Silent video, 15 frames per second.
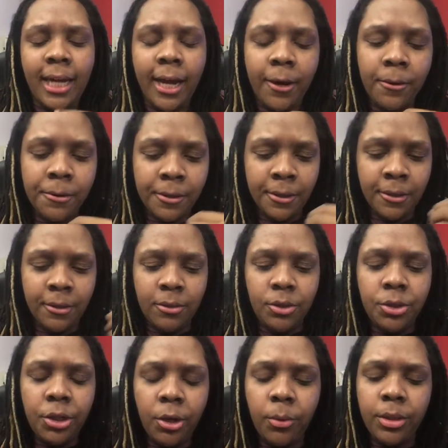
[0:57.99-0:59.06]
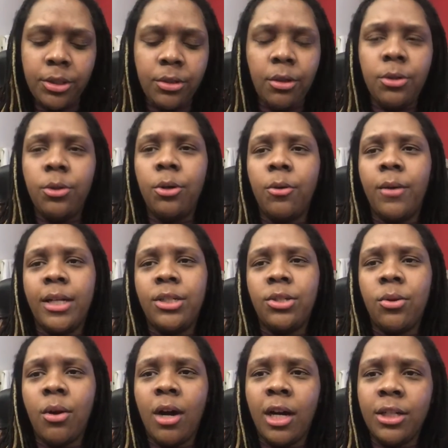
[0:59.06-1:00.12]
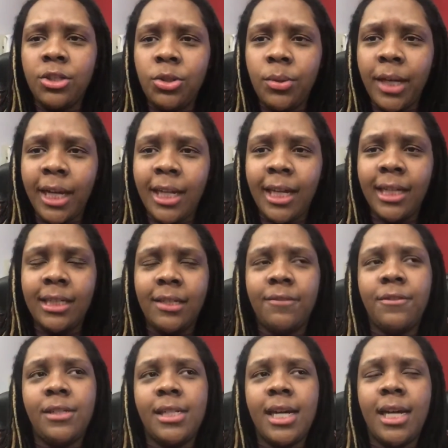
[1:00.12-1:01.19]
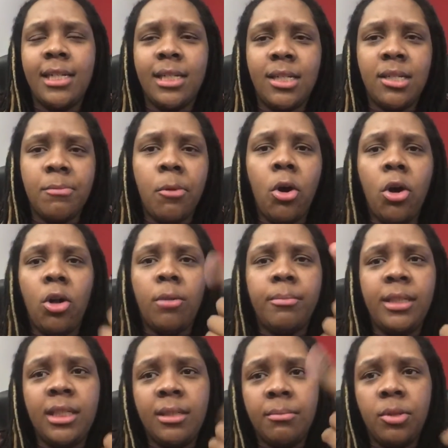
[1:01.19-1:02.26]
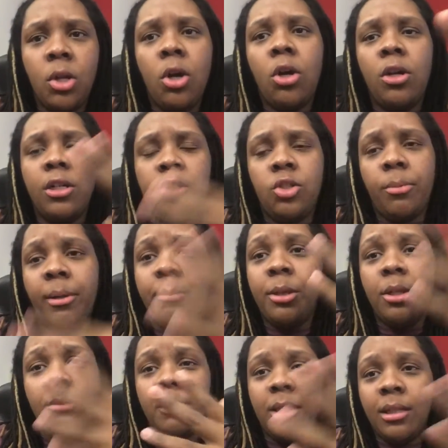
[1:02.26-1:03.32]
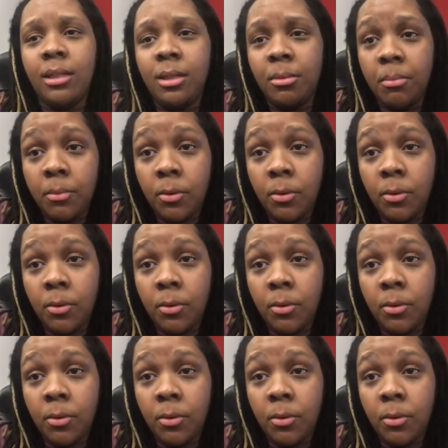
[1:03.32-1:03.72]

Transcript: Now, when you go to a restaurant, you get like different sizes, small, medium, large, or maybe there'll be a little